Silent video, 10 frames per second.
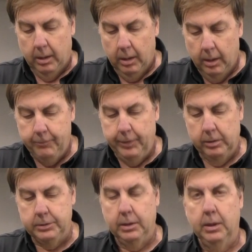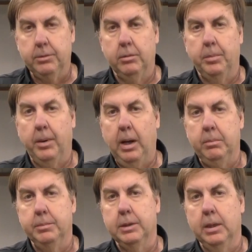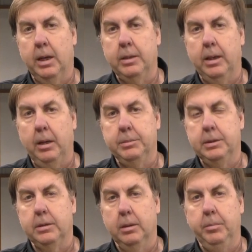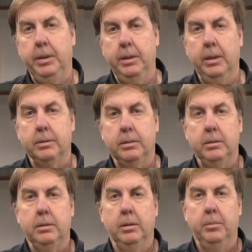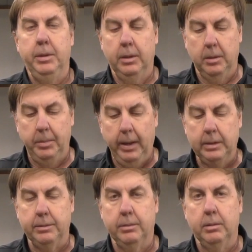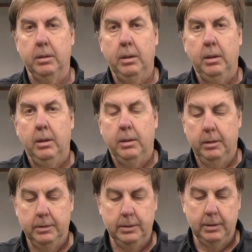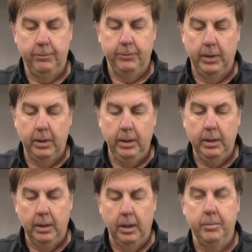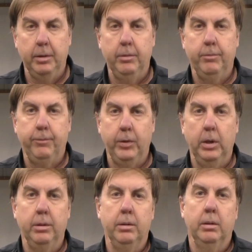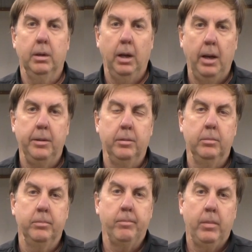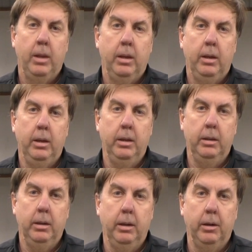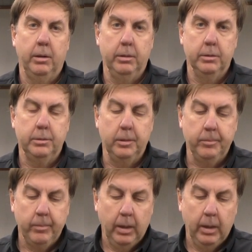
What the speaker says: Of those electrical problems, a lot of times it's going to be this. It's going to be a capacitor. This is a very common failure item in air conditioning.